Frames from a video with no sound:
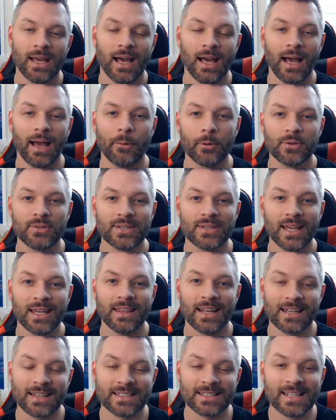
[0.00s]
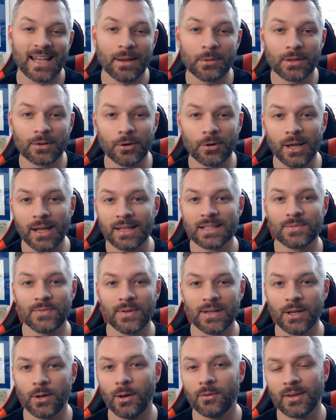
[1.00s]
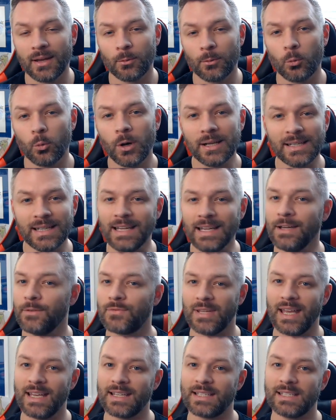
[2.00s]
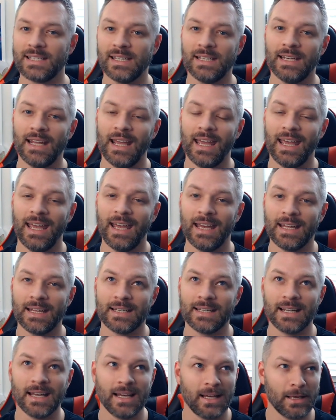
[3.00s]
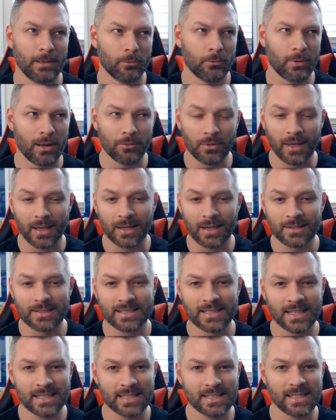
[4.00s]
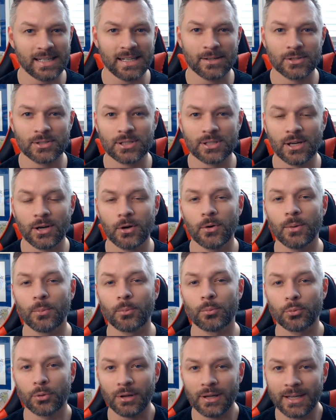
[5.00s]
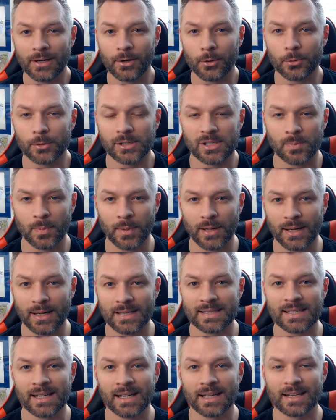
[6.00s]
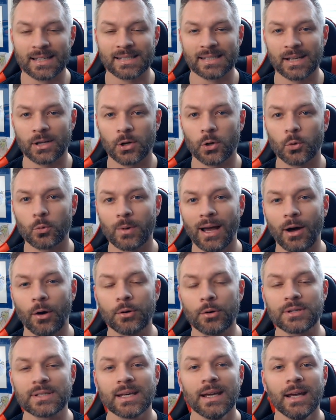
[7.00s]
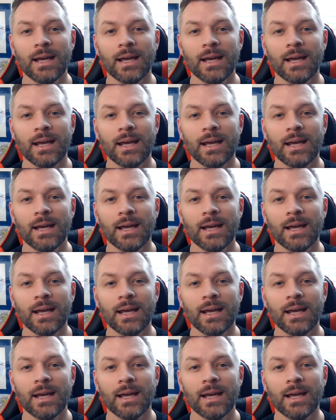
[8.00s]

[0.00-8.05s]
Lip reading: I will say that at the time of creating this video, I've done 1 day of testing, and around like 60 or so Brilliant Aura spawns on a single route,